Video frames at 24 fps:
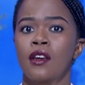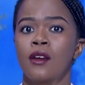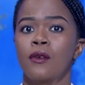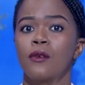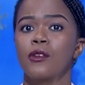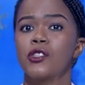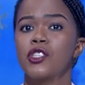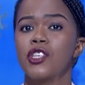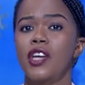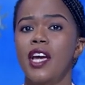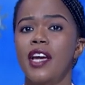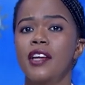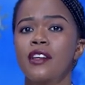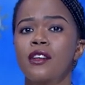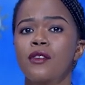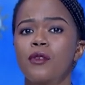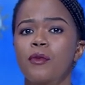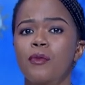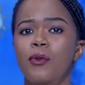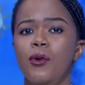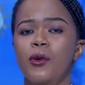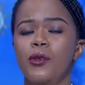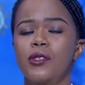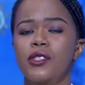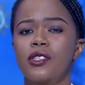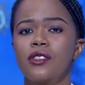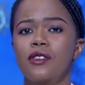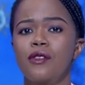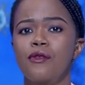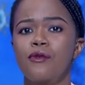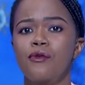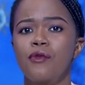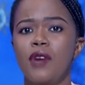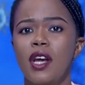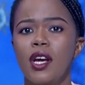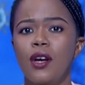Well, China reported a
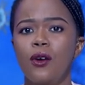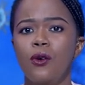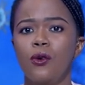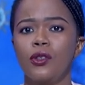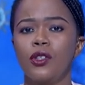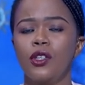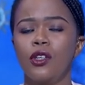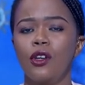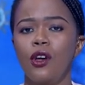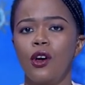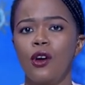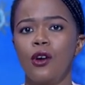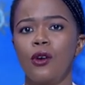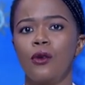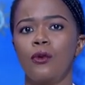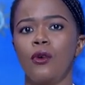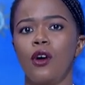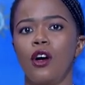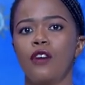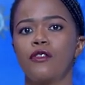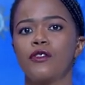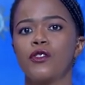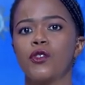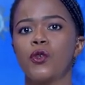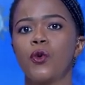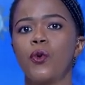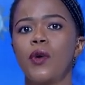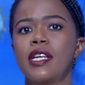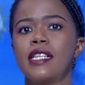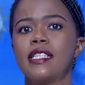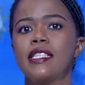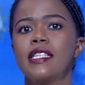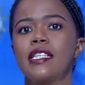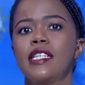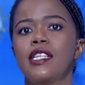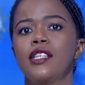record low of
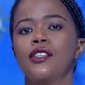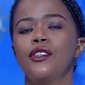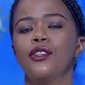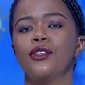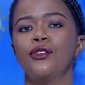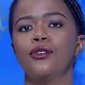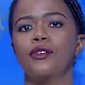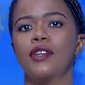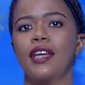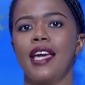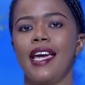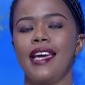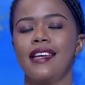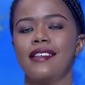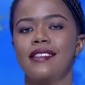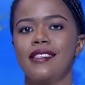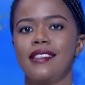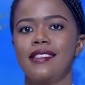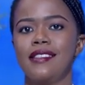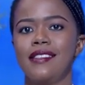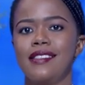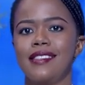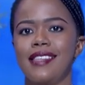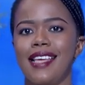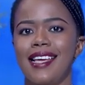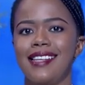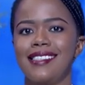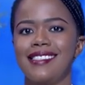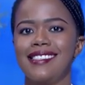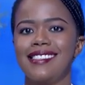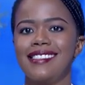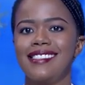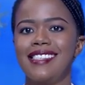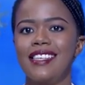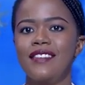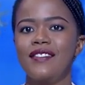twenty new cases and
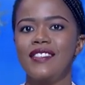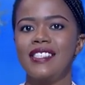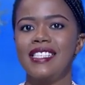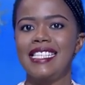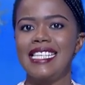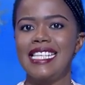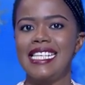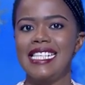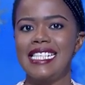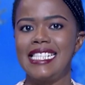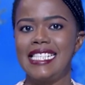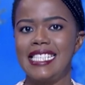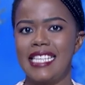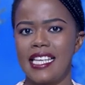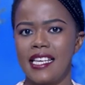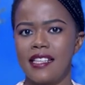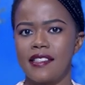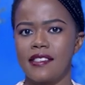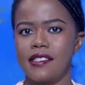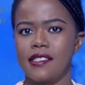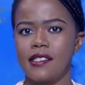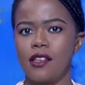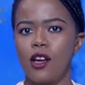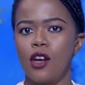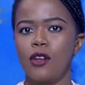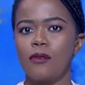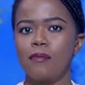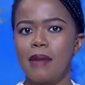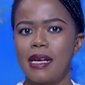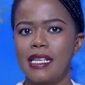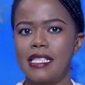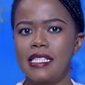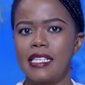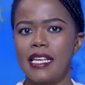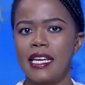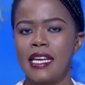seventeen deaths on
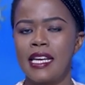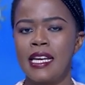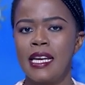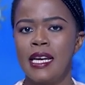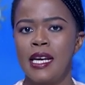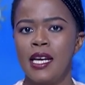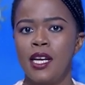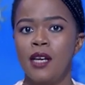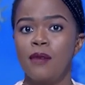Monday.